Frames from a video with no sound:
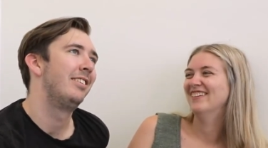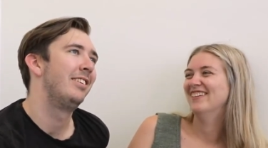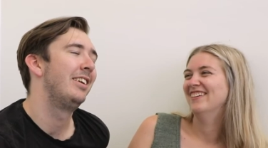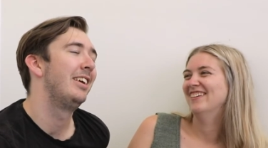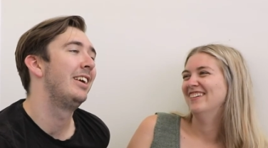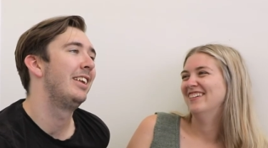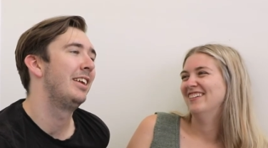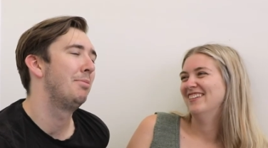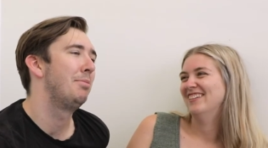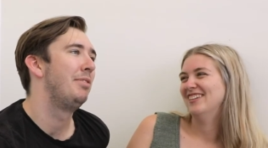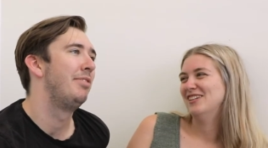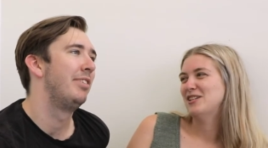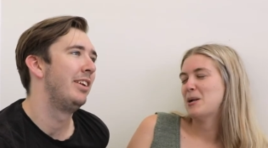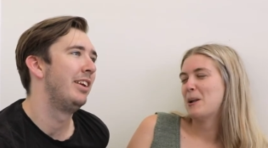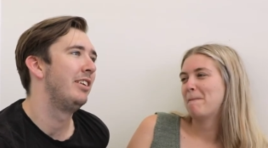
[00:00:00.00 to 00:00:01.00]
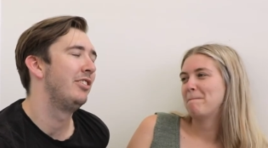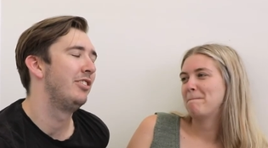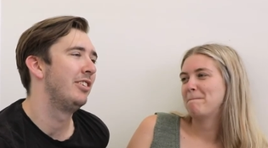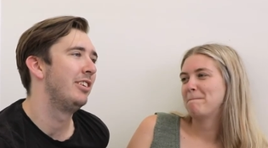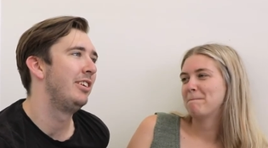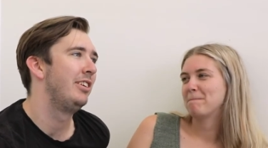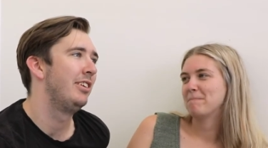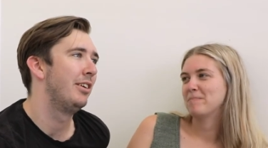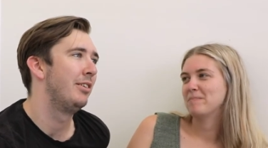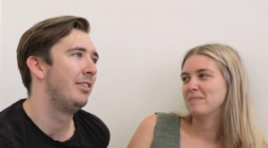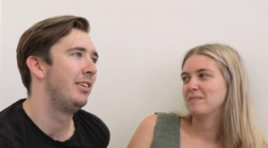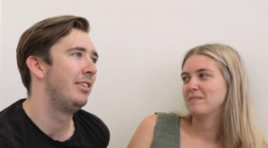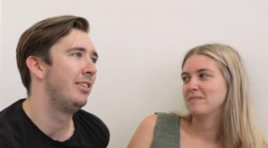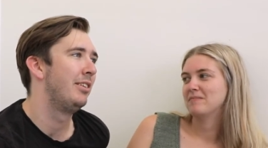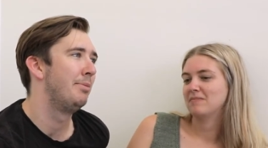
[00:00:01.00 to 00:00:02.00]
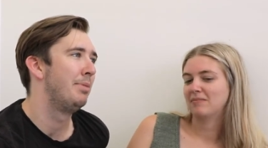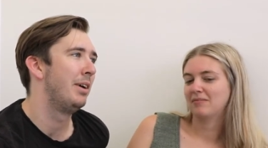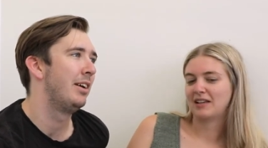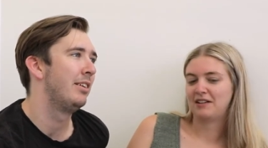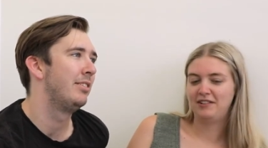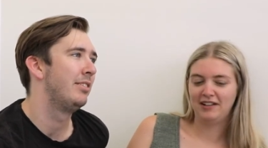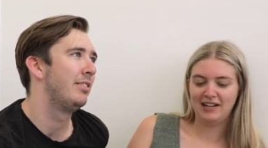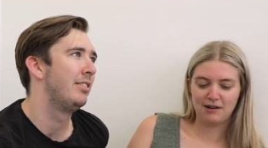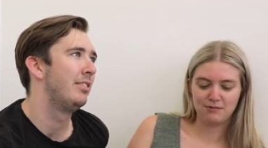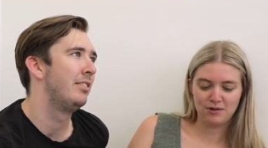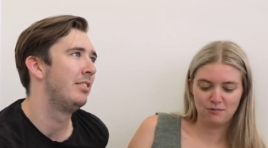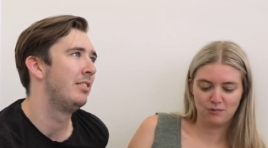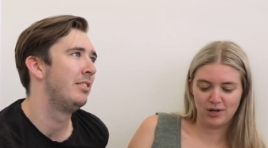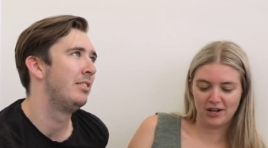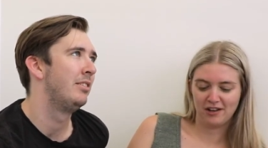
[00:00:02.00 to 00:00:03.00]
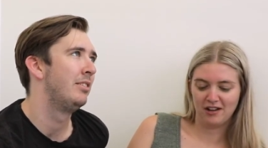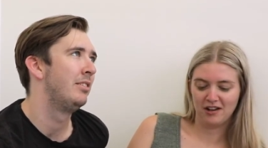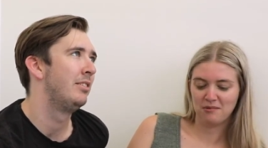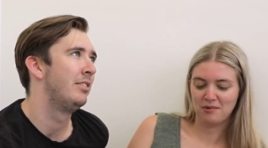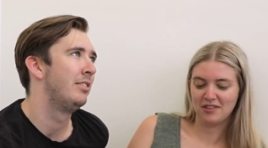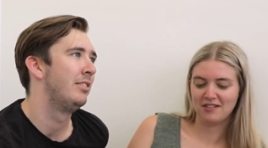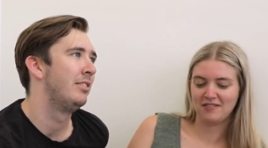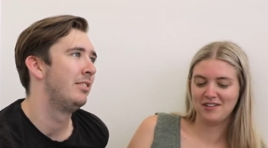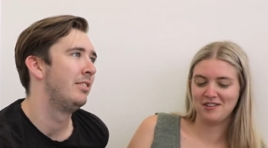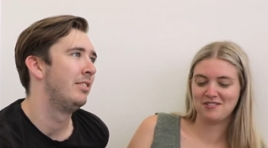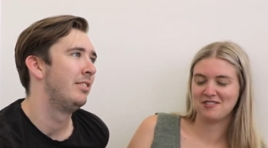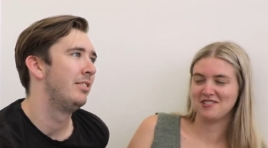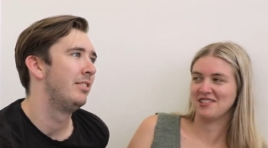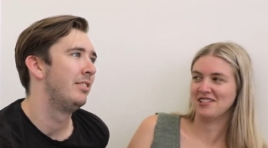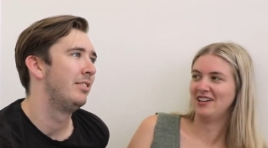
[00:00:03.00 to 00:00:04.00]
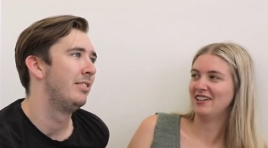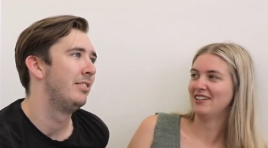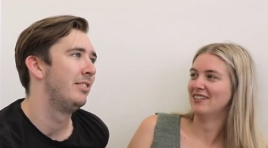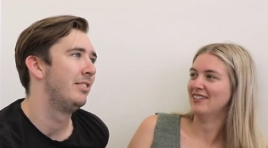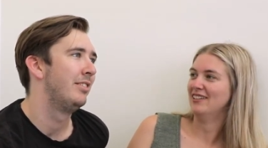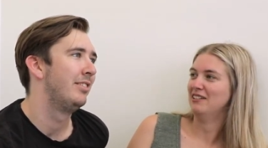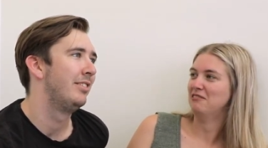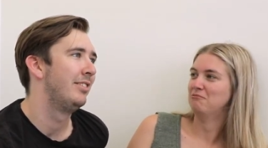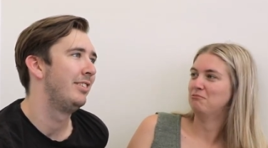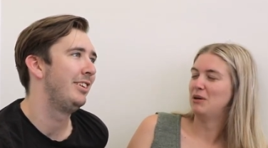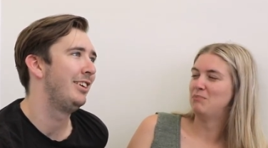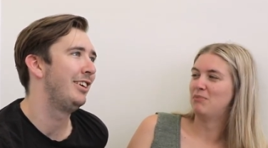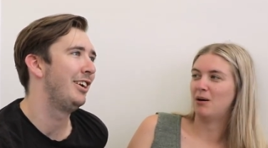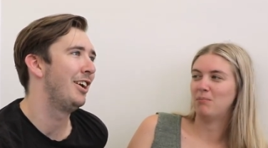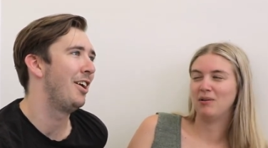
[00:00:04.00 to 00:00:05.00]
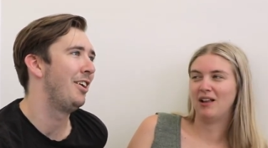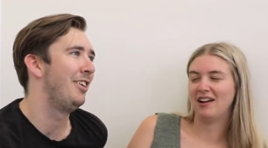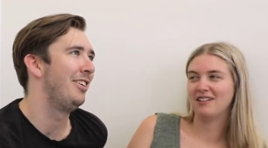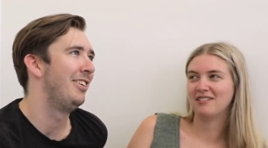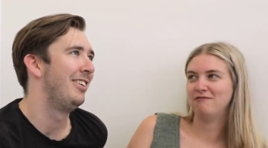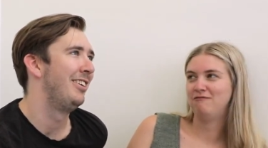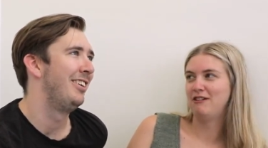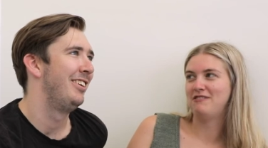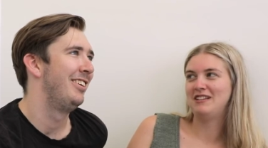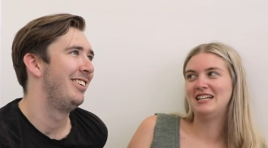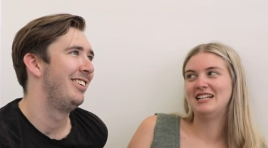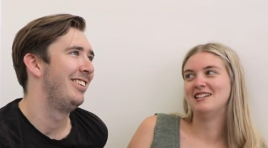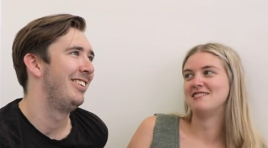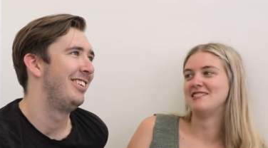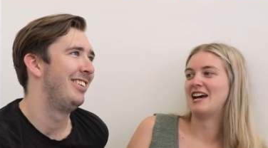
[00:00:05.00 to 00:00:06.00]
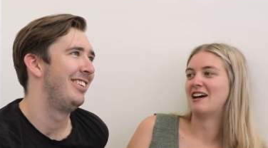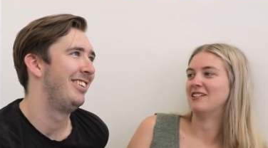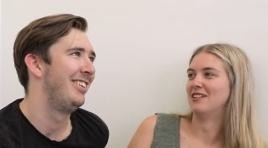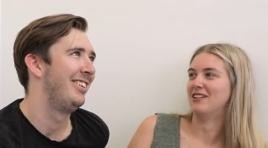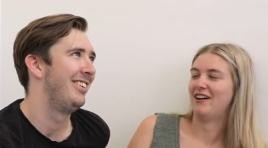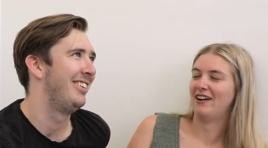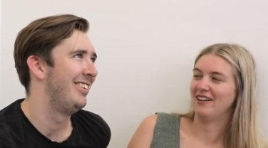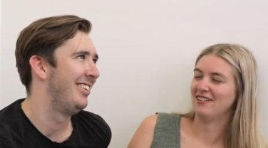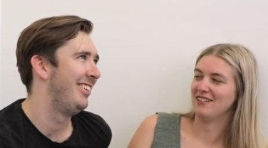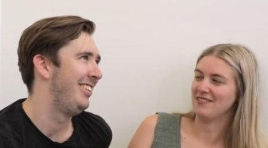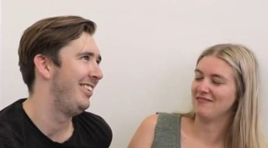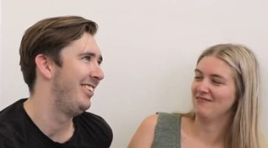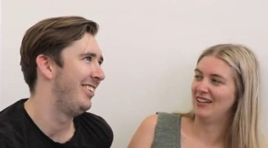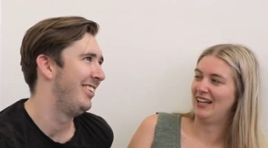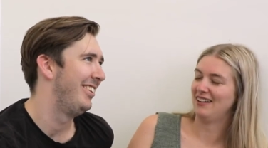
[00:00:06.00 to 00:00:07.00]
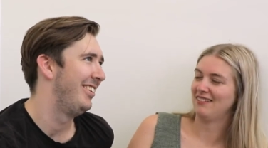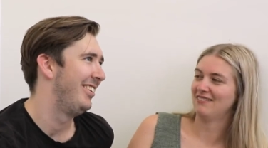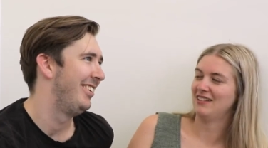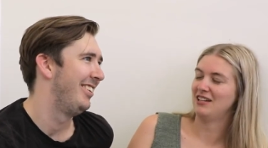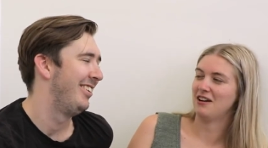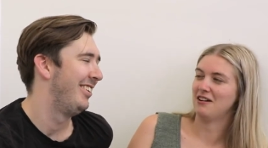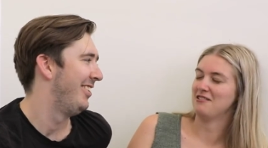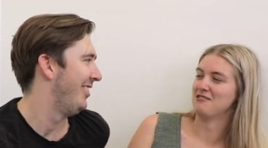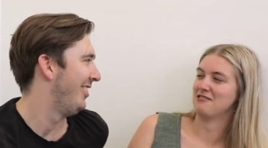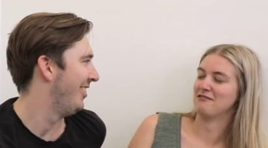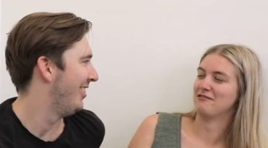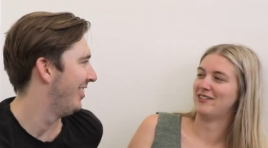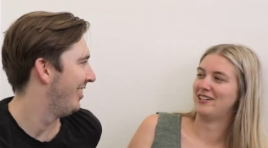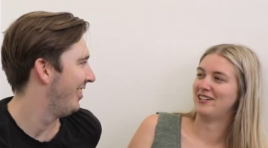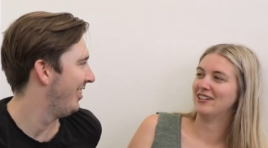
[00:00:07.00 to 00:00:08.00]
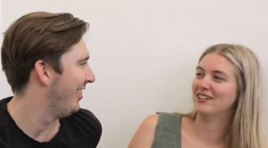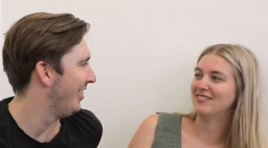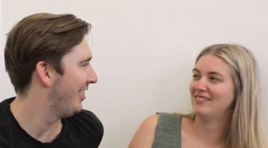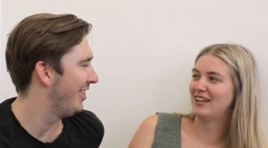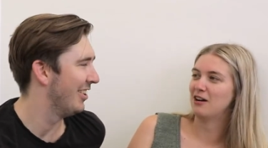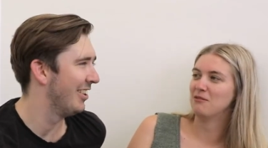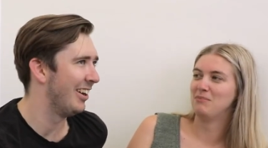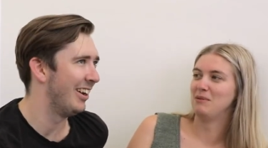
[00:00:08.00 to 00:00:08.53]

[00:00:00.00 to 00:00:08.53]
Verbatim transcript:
Speaker 1: yeah, that'd be fun actually, going into the past. I feel like I
Speaker 2: wouldn't want to know what the future's like. we pop go, like 50 years down the line and like the earth's on fire. You that could,